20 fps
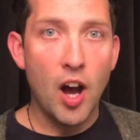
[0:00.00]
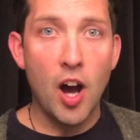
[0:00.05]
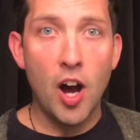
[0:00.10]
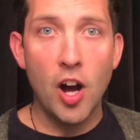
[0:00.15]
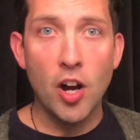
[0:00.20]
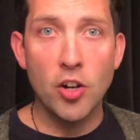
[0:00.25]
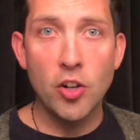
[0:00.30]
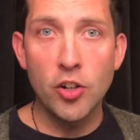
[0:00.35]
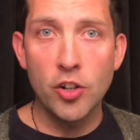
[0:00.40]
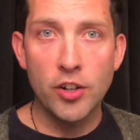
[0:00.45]

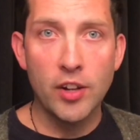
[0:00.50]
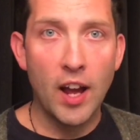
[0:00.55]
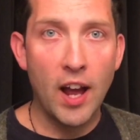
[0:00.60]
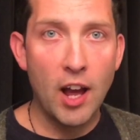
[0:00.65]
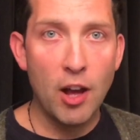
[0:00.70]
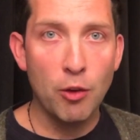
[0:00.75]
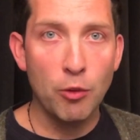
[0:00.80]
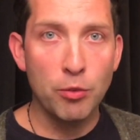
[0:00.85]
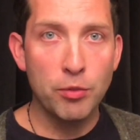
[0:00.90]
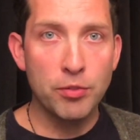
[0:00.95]
our good
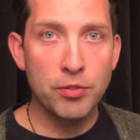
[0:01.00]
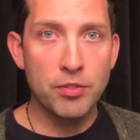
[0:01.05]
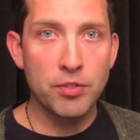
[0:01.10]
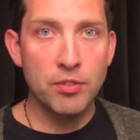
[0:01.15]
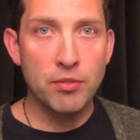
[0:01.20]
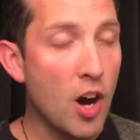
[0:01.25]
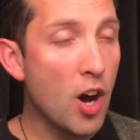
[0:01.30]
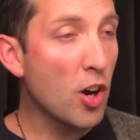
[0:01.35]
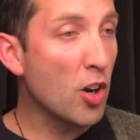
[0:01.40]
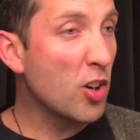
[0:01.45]

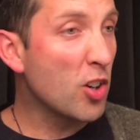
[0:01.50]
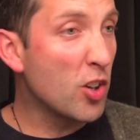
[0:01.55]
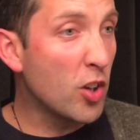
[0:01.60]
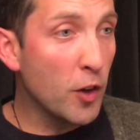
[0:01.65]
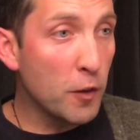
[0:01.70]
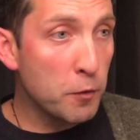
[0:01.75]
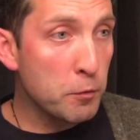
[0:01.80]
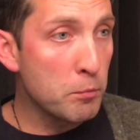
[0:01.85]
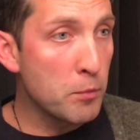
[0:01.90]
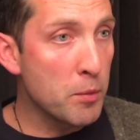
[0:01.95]
health, our
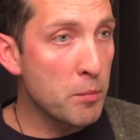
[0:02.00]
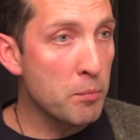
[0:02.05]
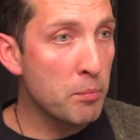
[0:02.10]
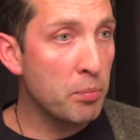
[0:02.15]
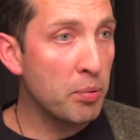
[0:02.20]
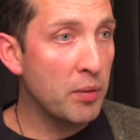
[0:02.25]
government